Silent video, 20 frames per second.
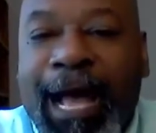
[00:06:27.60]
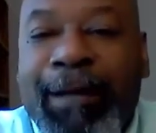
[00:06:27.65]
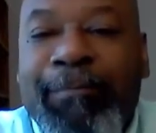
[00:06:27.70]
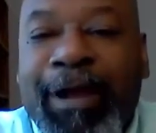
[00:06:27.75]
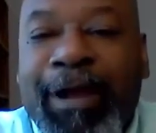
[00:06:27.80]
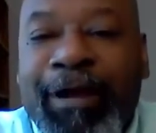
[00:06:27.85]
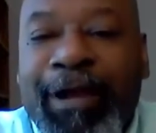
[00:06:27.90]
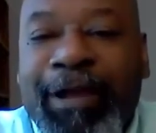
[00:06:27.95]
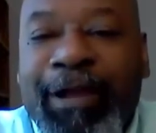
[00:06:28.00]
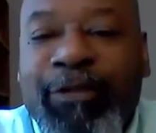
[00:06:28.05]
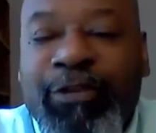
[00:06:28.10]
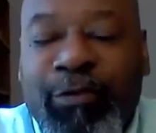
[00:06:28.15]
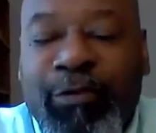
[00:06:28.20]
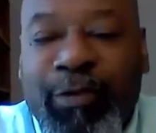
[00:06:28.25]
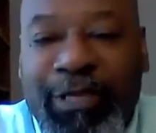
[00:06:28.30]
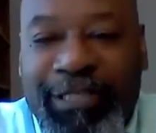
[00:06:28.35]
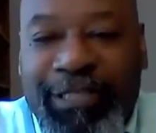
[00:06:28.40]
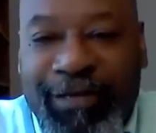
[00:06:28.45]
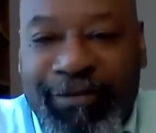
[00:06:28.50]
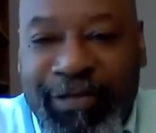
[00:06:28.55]
I'm married
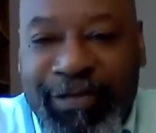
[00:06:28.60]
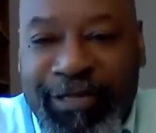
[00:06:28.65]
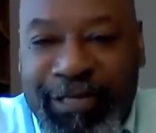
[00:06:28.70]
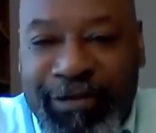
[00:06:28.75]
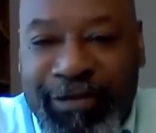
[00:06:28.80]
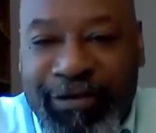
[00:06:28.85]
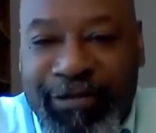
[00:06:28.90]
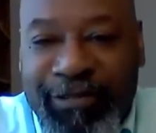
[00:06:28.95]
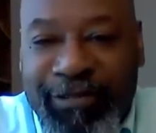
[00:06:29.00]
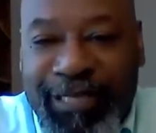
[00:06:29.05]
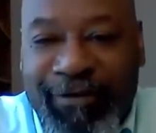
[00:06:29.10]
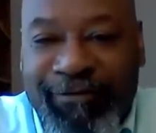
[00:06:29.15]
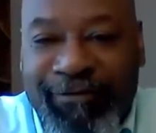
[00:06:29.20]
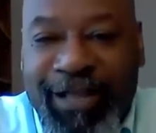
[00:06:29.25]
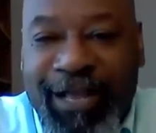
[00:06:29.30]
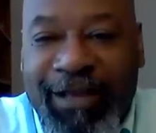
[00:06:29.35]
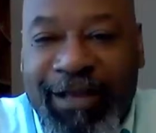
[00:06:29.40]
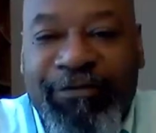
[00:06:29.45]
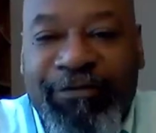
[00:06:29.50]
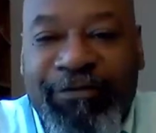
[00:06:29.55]
for 27 years.
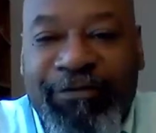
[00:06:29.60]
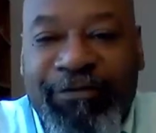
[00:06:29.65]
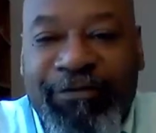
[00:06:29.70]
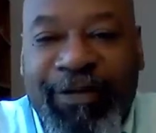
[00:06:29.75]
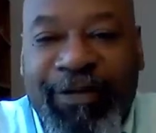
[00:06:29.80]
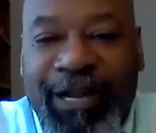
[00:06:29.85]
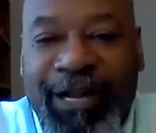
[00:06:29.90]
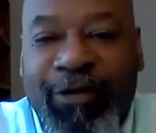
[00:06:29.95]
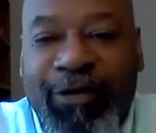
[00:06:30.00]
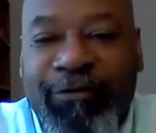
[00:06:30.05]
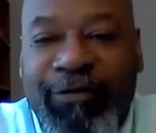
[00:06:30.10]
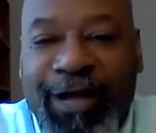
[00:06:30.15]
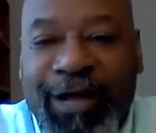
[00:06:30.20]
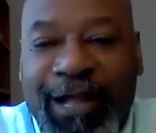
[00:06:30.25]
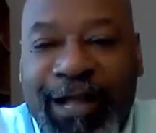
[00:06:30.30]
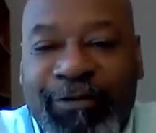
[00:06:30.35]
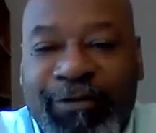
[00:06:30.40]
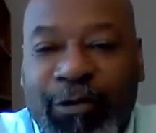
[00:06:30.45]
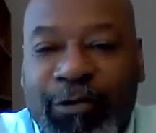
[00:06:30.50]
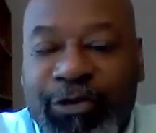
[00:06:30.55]
I've got
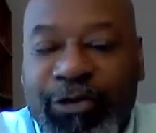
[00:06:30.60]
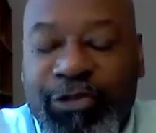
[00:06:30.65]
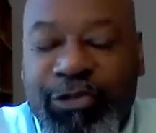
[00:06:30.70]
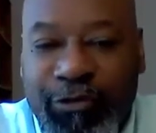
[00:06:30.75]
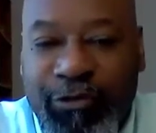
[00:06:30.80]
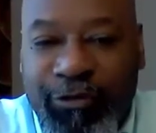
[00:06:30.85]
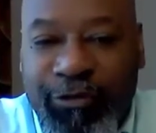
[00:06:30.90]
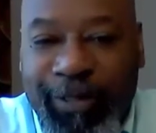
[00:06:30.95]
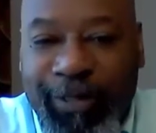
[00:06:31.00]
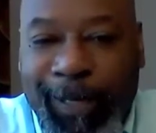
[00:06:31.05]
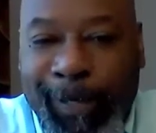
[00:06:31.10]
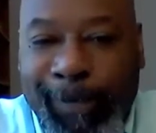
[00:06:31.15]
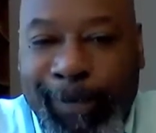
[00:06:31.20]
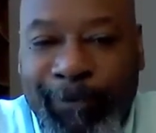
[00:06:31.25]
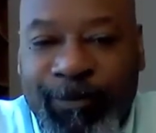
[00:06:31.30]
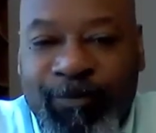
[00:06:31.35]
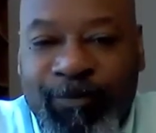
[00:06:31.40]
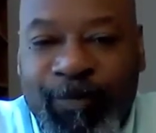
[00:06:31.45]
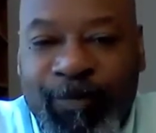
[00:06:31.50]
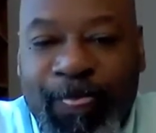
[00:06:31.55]
five older
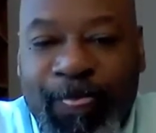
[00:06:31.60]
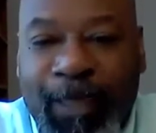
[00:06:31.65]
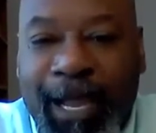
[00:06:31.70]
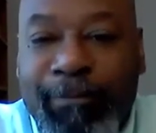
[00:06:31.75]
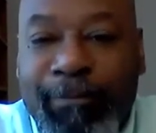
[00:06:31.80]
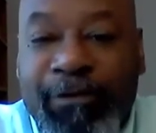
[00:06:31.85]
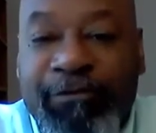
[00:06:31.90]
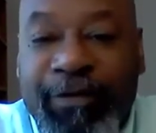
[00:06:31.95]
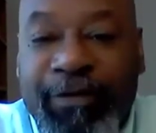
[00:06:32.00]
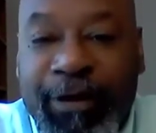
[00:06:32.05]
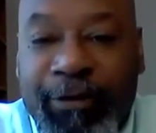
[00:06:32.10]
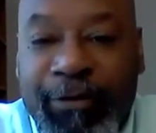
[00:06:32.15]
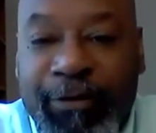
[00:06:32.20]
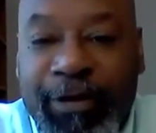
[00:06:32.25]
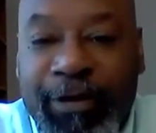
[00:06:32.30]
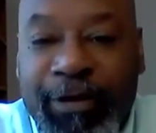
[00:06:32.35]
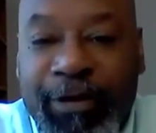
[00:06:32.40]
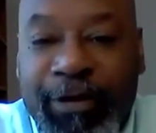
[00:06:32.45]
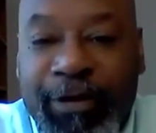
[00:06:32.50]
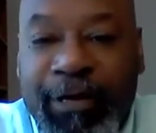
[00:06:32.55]
children. I'm a
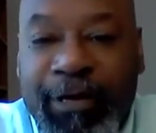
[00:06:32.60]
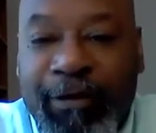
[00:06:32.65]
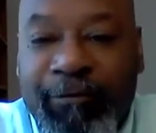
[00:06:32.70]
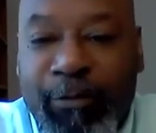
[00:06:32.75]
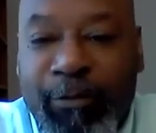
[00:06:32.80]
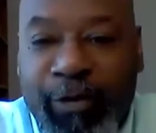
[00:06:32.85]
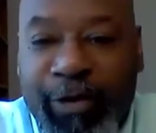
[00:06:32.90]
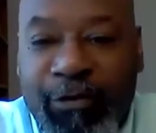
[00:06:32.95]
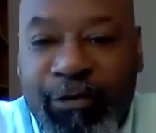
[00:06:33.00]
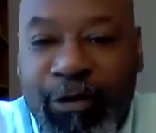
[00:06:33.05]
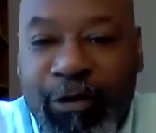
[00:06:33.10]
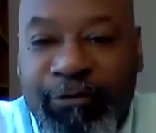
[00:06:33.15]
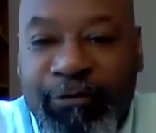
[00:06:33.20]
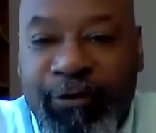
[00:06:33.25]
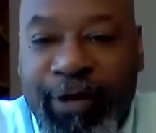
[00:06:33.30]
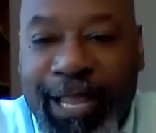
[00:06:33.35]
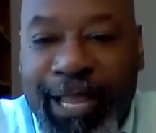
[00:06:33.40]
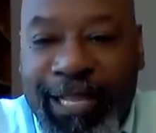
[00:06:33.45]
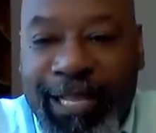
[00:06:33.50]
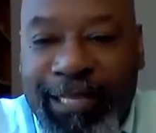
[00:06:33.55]
veteran of the Marine
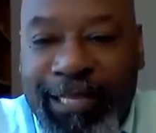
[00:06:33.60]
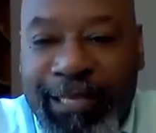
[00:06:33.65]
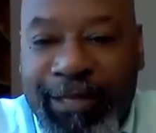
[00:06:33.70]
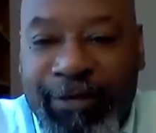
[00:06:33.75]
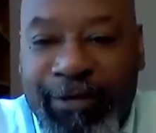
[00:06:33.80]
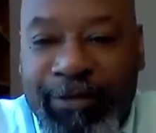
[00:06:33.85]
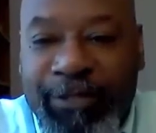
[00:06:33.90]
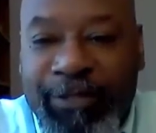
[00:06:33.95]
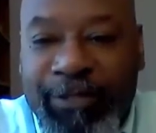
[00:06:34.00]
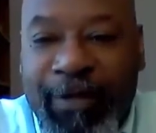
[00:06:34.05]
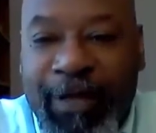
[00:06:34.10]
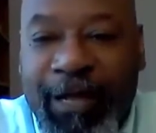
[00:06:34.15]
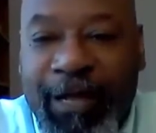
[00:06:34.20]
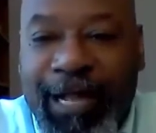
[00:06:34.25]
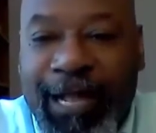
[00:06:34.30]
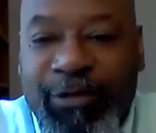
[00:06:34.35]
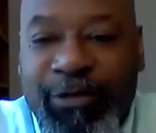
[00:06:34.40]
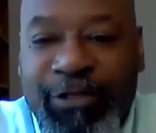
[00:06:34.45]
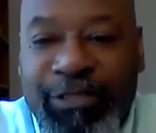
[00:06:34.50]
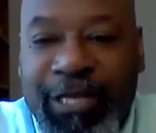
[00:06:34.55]
Corps for 8
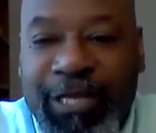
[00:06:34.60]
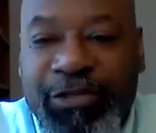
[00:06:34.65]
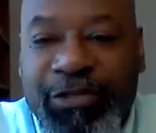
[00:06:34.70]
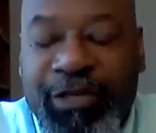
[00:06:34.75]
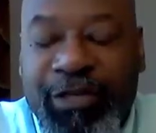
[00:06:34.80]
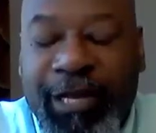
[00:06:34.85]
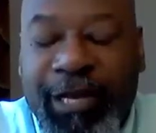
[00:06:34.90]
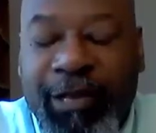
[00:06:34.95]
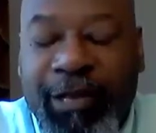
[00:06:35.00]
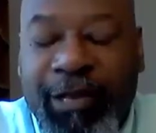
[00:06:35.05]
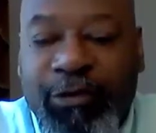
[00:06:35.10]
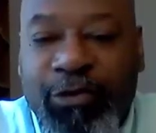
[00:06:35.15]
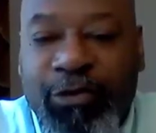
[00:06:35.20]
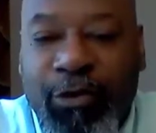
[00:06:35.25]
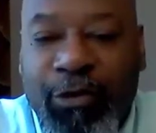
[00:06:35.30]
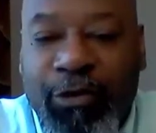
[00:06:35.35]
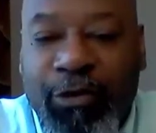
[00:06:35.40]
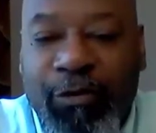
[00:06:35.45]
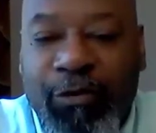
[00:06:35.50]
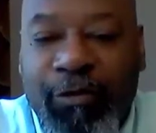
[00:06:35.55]
years. I was stationed at
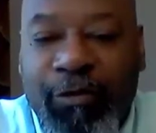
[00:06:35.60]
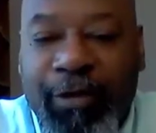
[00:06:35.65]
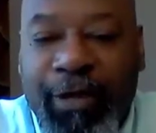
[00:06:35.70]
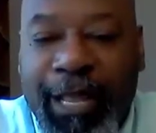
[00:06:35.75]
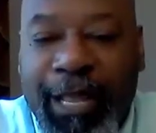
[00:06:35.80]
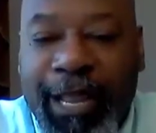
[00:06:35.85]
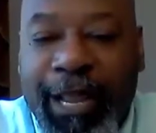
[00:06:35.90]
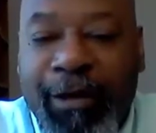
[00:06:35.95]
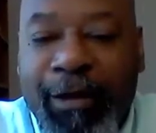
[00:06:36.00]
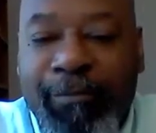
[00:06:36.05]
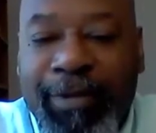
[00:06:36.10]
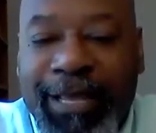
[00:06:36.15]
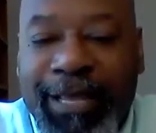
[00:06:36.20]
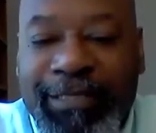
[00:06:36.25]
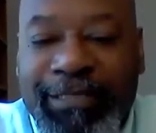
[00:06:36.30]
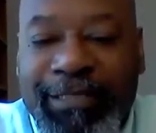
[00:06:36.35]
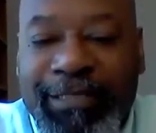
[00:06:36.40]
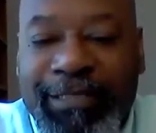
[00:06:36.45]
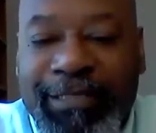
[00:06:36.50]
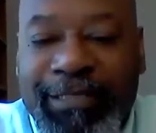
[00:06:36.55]
El Toro Air
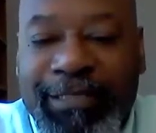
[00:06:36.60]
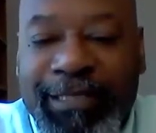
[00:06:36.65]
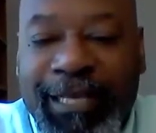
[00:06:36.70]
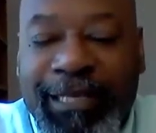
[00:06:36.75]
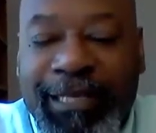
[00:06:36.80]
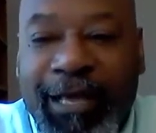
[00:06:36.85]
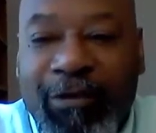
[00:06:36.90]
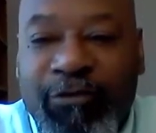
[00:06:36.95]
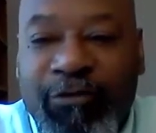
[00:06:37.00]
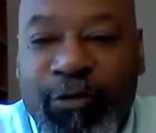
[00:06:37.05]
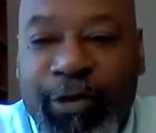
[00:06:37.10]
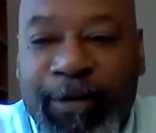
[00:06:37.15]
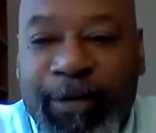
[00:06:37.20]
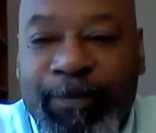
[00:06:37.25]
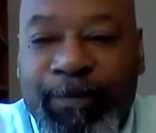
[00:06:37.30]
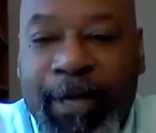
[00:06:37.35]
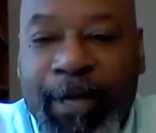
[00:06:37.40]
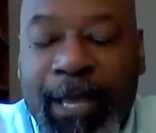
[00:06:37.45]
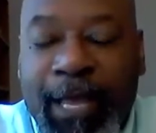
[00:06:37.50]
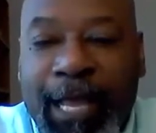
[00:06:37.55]
Base in
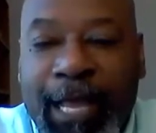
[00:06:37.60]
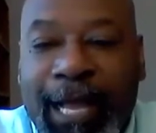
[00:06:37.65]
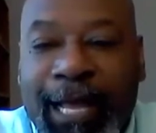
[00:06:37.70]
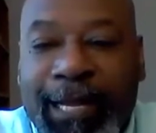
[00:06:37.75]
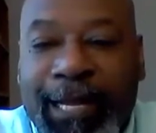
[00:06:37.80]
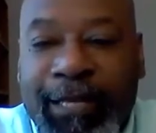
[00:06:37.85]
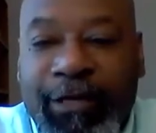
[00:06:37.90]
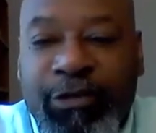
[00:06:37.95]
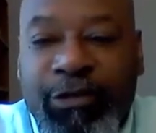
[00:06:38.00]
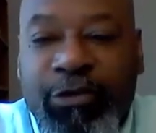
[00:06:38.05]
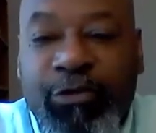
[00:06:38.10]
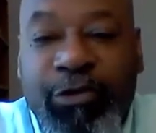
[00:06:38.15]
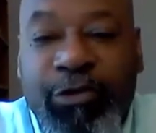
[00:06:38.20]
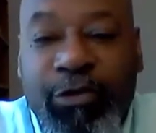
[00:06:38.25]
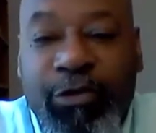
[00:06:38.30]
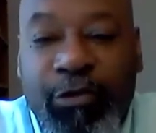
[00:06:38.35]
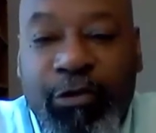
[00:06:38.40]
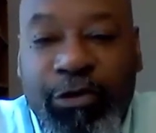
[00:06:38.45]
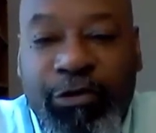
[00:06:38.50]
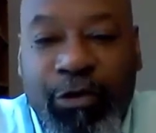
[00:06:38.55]
California. I did
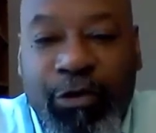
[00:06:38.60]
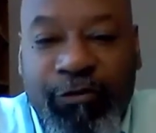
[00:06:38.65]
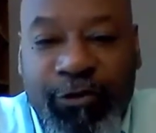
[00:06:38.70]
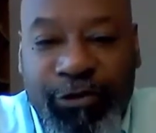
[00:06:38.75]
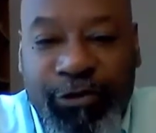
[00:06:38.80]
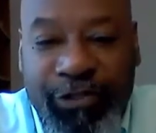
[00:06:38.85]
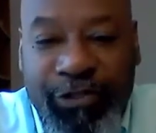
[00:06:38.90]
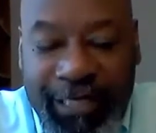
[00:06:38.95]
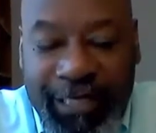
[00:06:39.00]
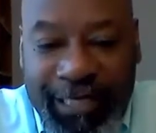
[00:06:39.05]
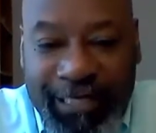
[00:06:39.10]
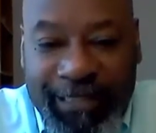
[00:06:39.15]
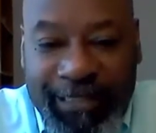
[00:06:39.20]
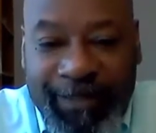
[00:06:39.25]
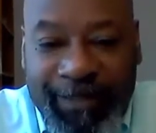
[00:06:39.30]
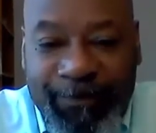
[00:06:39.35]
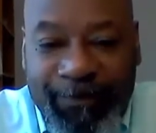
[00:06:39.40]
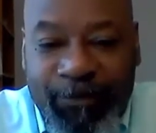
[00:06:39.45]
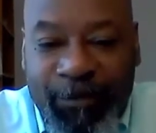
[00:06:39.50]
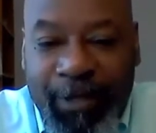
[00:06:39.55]
2 tours
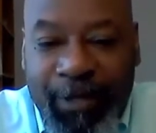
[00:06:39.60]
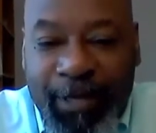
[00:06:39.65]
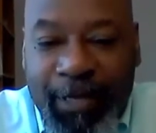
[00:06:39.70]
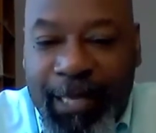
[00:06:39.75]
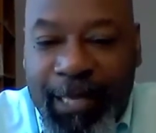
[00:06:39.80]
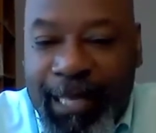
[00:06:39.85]
overseas.